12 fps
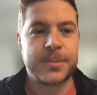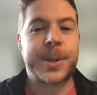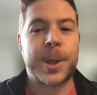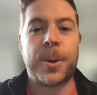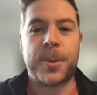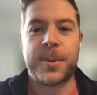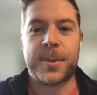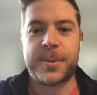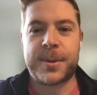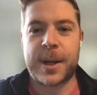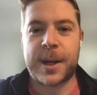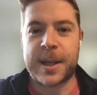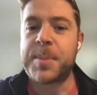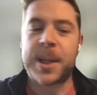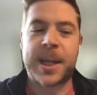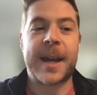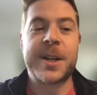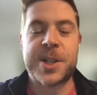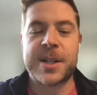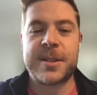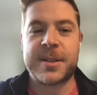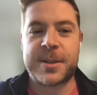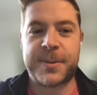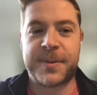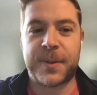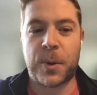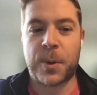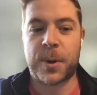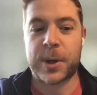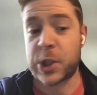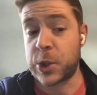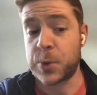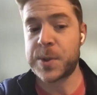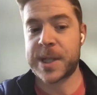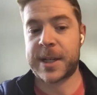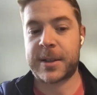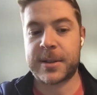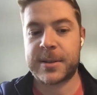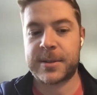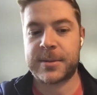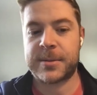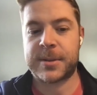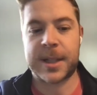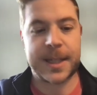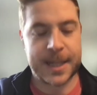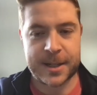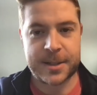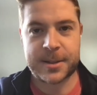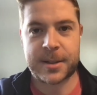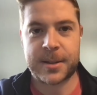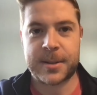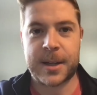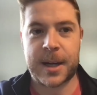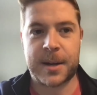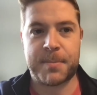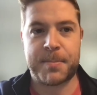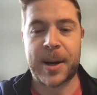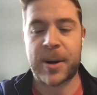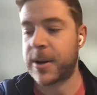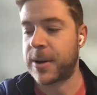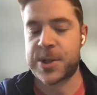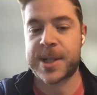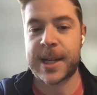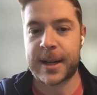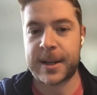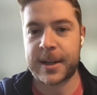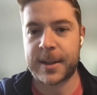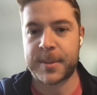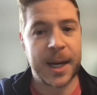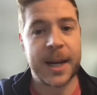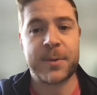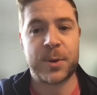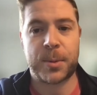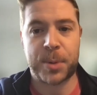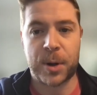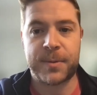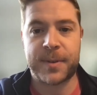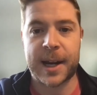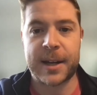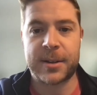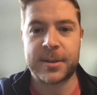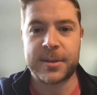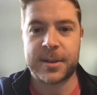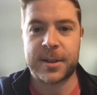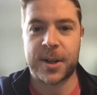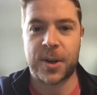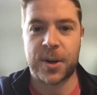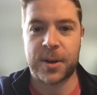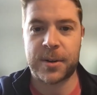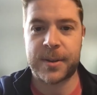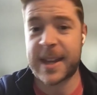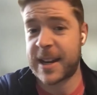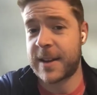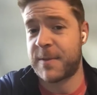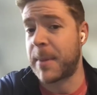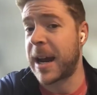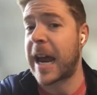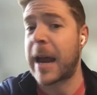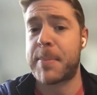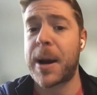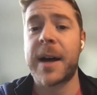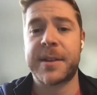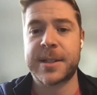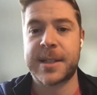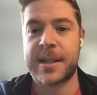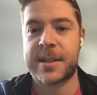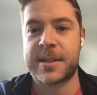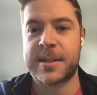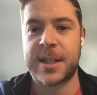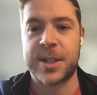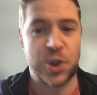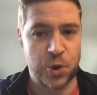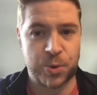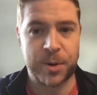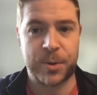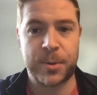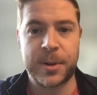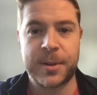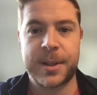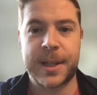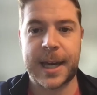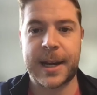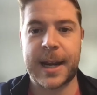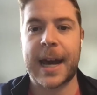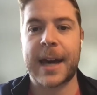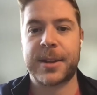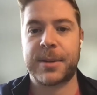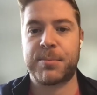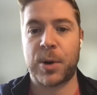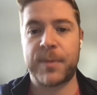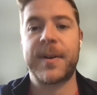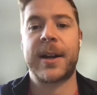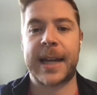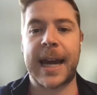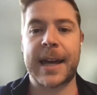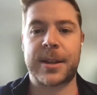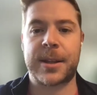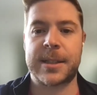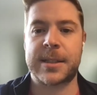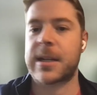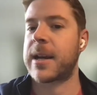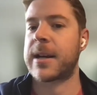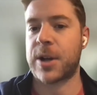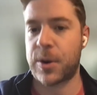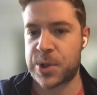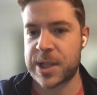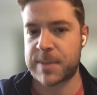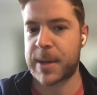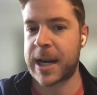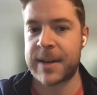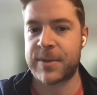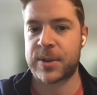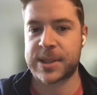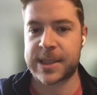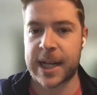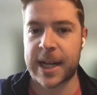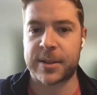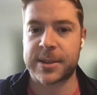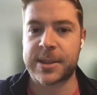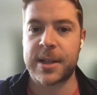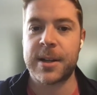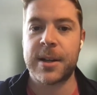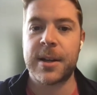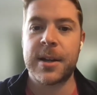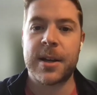So, the implications for using the DISC and better understanding a behavioral profile are that if my hypothesis is true, that profiling athletes and coaches' behavioral styles